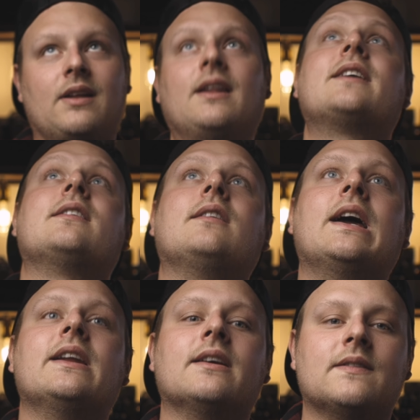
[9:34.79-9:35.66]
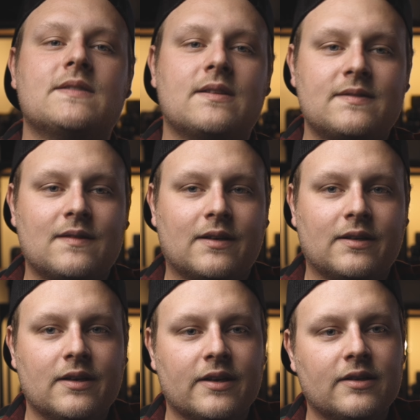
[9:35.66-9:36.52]
I like the lighting. It's
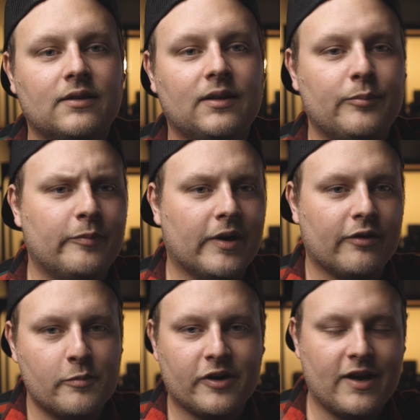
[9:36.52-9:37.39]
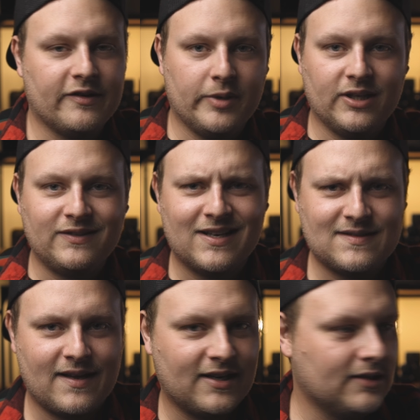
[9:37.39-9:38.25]
looking good. Move my room around a bit. You
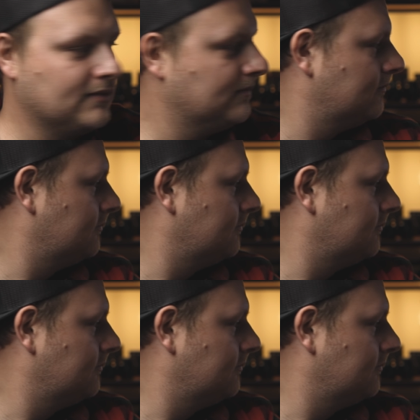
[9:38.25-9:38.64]
guys like it?